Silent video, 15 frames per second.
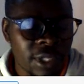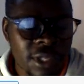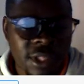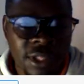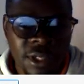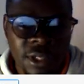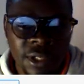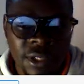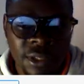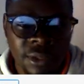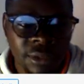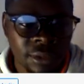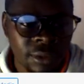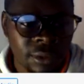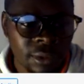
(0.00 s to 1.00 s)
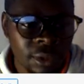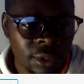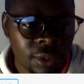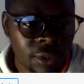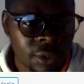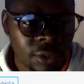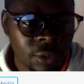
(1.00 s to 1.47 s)
3,
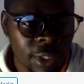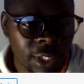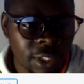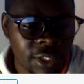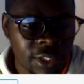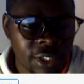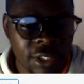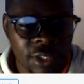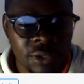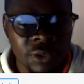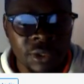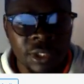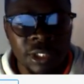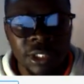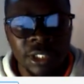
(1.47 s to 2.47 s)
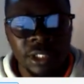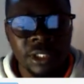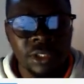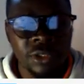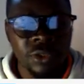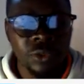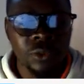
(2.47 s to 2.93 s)
so let us just use that heading 2.